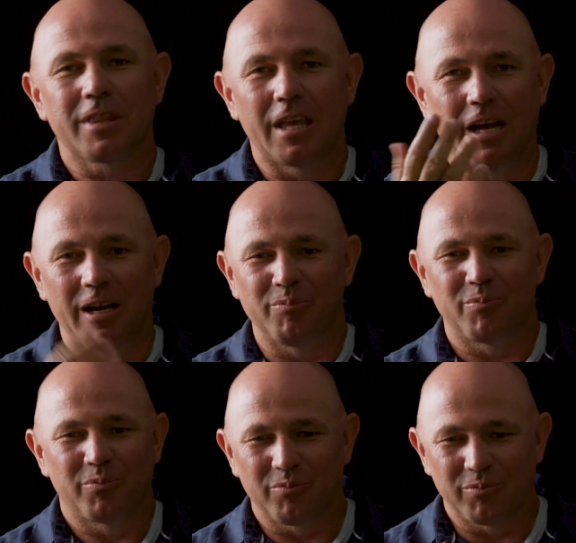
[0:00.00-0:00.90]
and
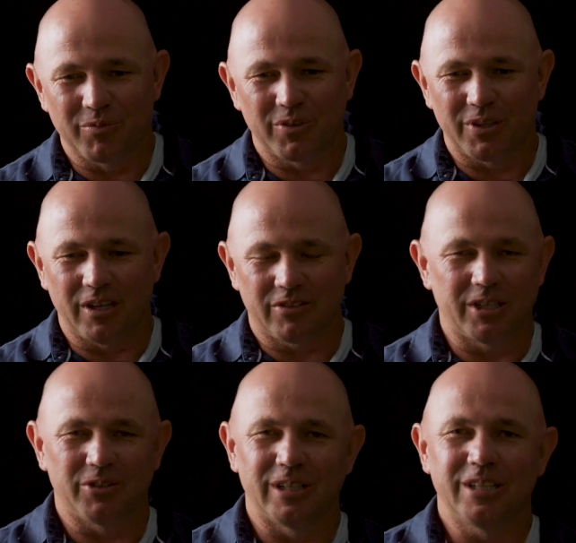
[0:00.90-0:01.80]
I'll
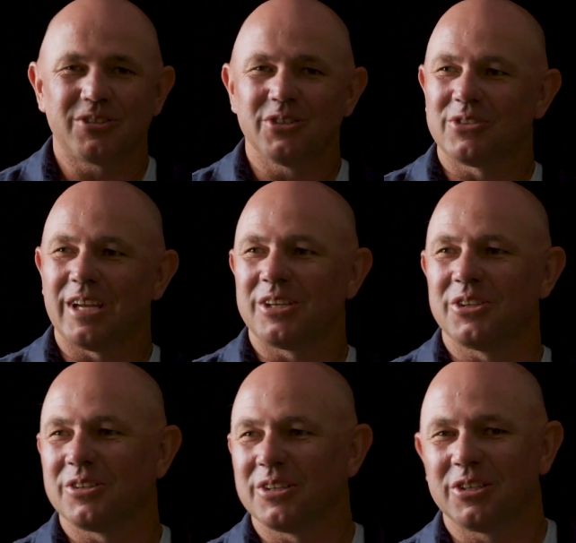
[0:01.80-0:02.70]
tell the listeners that
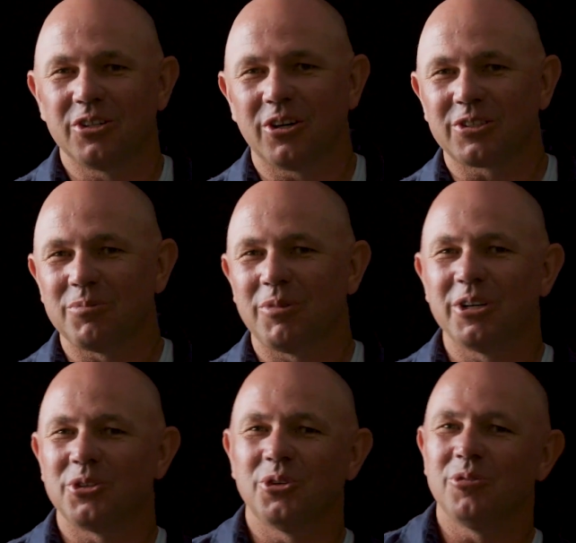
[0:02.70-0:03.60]
you knocked on my
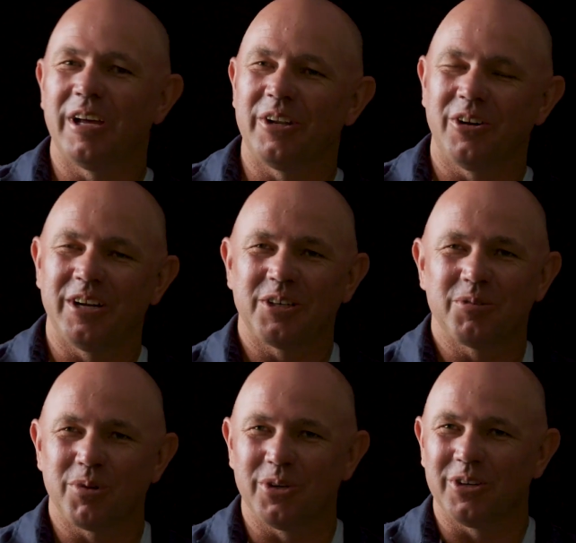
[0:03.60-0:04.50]
door one night, and